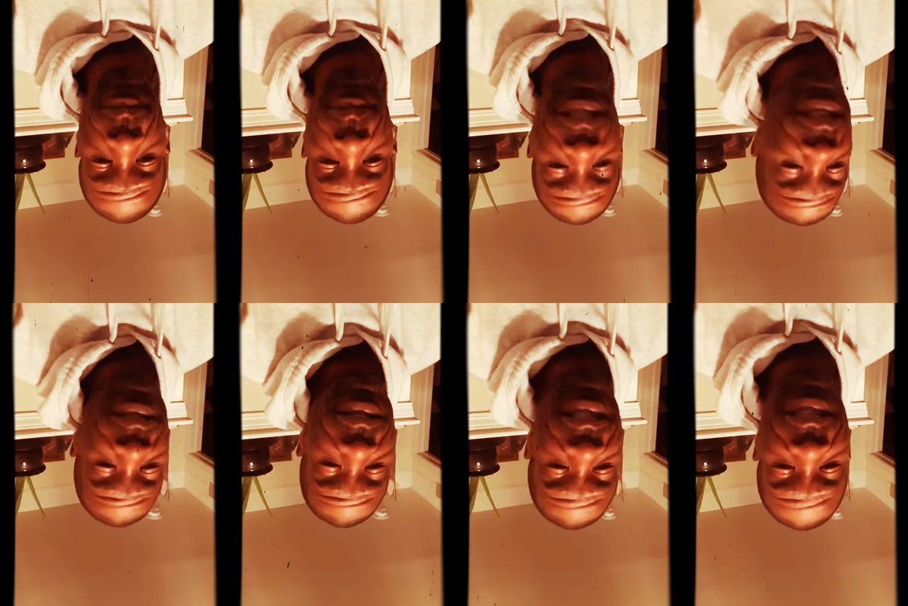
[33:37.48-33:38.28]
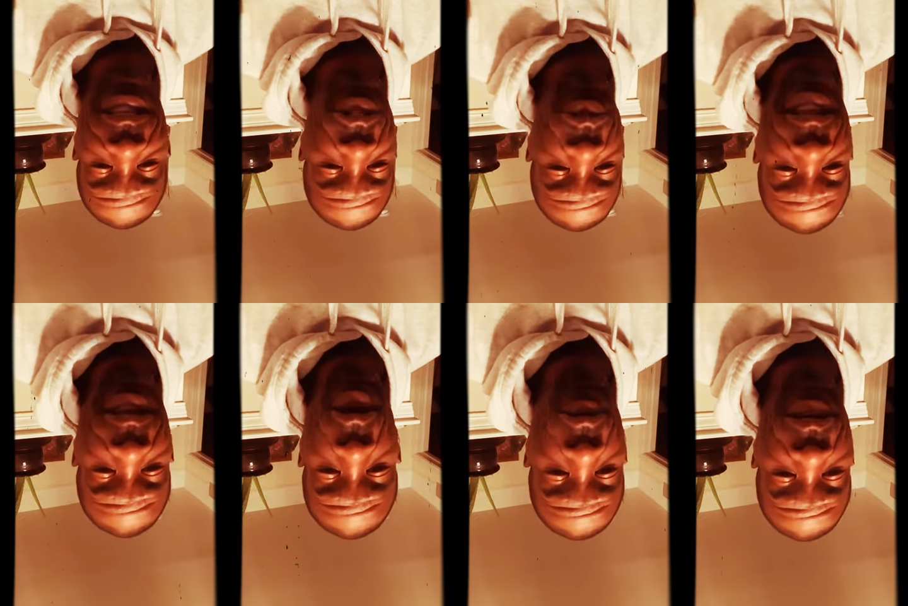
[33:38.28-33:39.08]
There's nothing that you
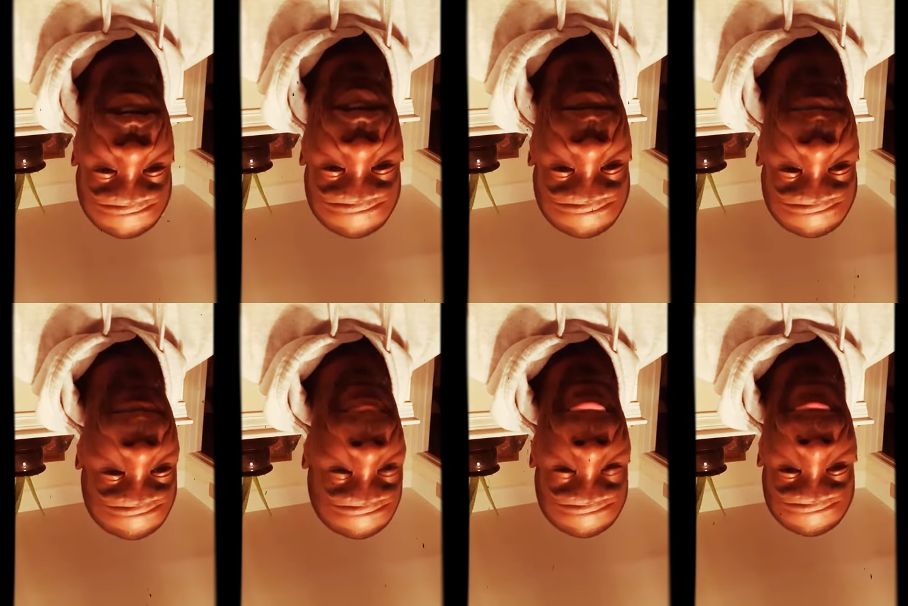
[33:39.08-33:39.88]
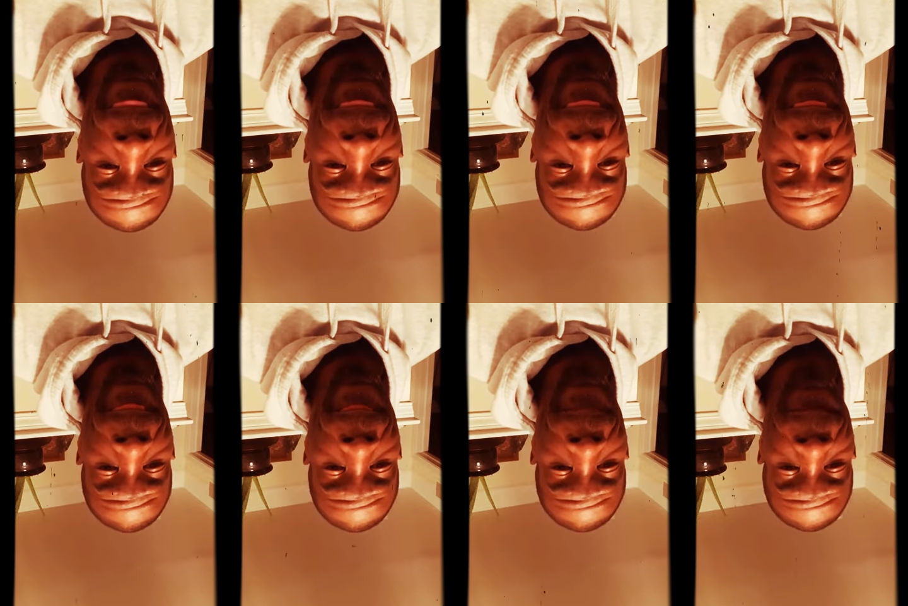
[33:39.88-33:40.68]
can't overcome.
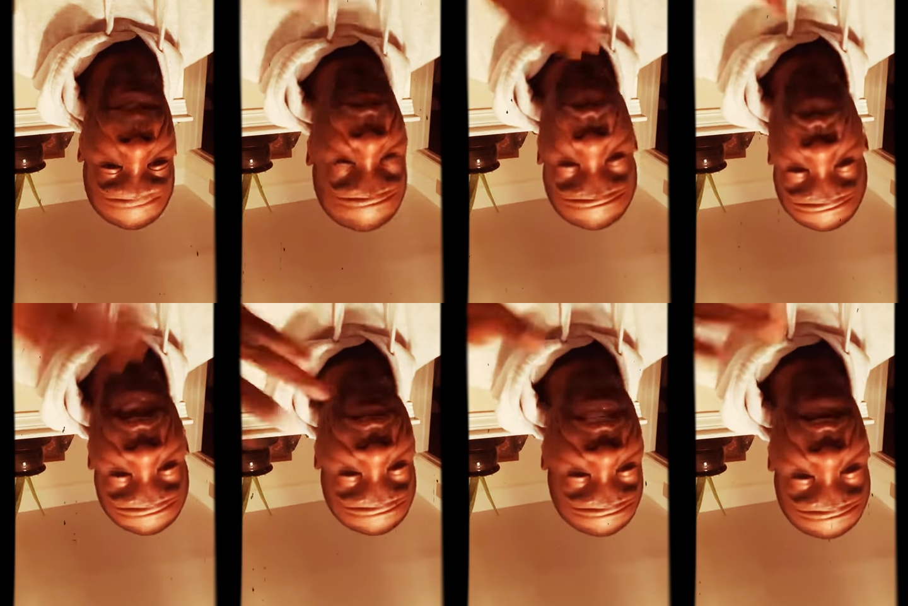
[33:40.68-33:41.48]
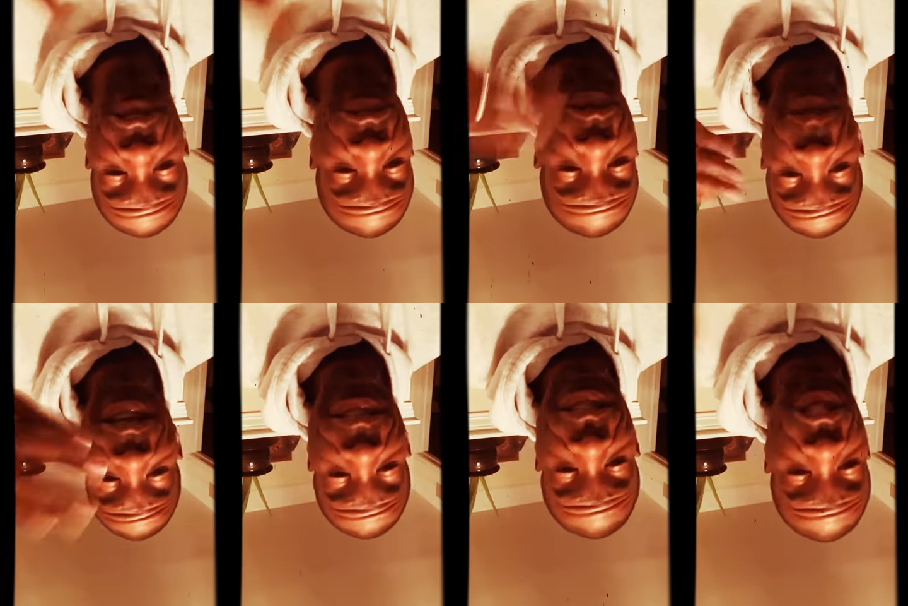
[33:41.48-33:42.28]
If you're driving down the freeway and
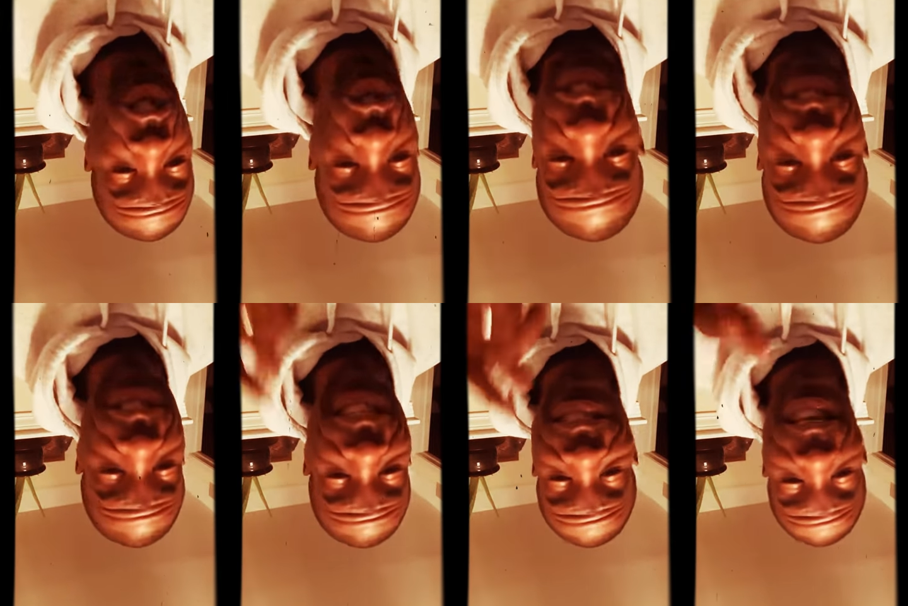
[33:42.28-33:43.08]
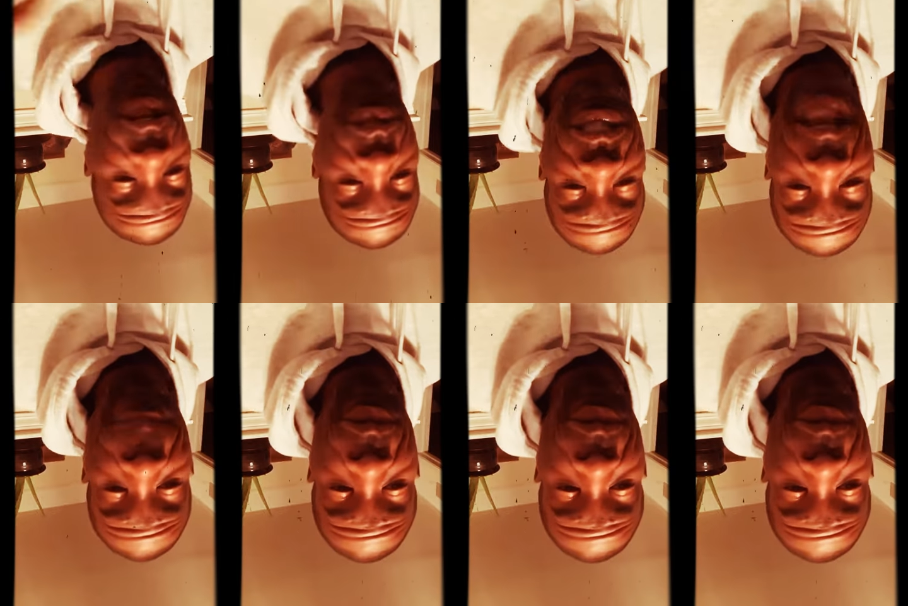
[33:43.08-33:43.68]
there's construction, that's not going to stop you